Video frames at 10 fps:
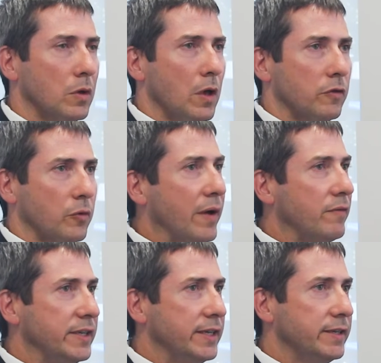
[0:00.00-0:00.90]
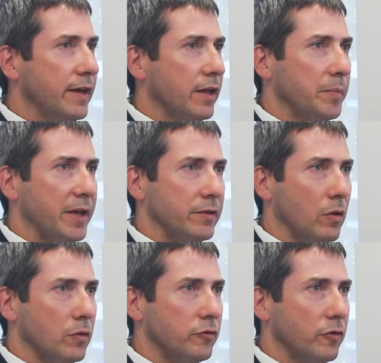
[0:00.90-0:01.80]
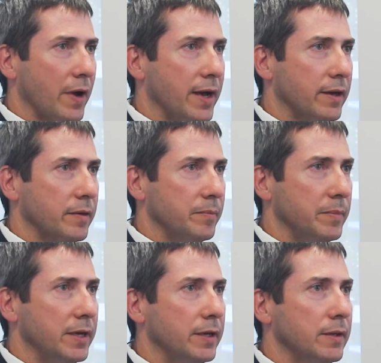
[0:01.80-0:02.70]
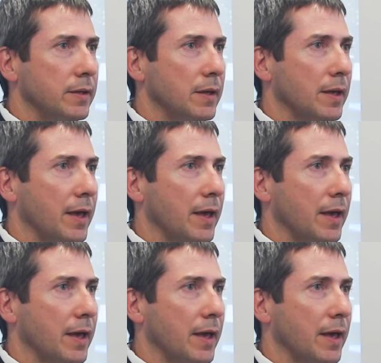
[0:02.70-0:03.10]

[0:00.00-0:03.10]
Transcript: So every detail about an OnTrack meeting